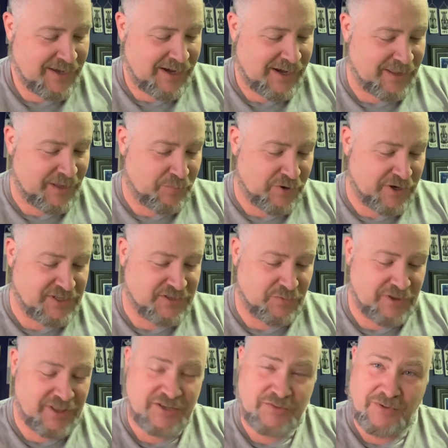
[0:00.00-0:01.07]
I like Price to
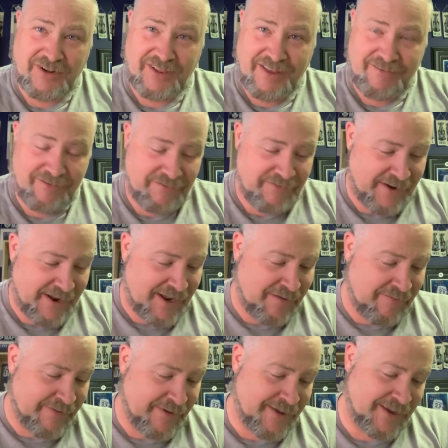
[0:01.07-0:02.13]
win this one
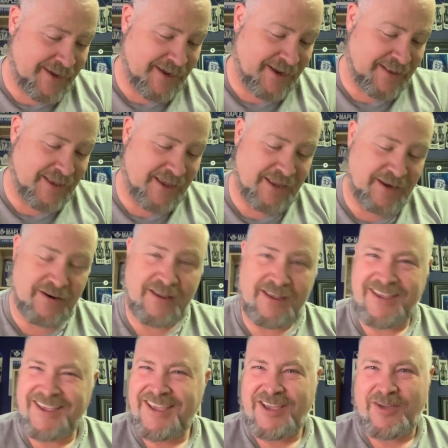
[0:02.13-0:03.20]
11-5. And then
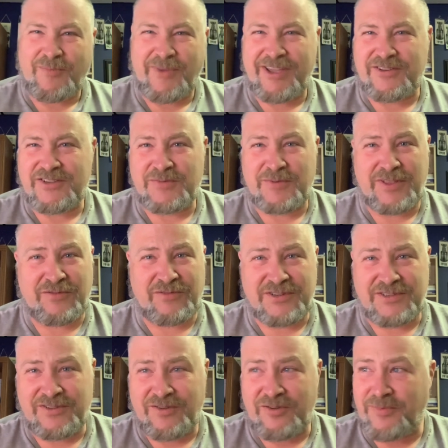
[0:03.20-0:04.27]
Michael Smith,
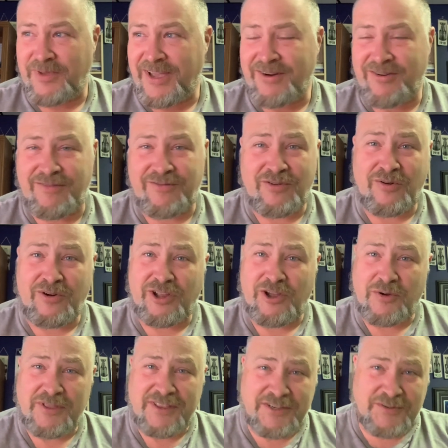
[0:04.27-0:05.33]
Chris Dobie. I don't even know where to go
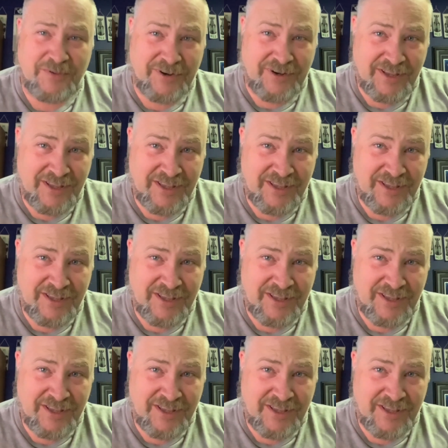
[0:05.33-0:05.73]
with this one.